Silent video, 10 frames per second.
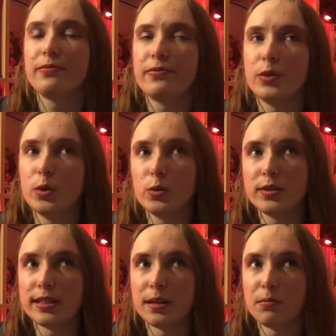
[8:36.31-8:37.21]

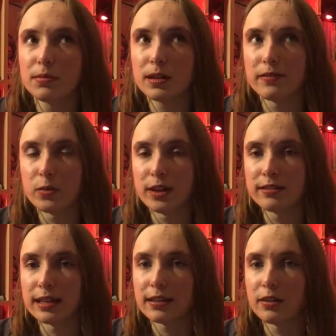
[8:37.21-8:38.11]
foods and
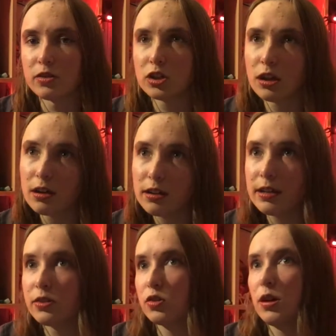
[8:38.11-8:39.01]
coverings, like there's
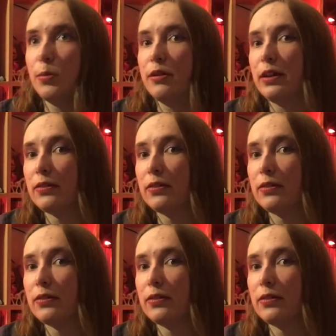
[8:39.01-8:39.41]
chocolate, strawberry,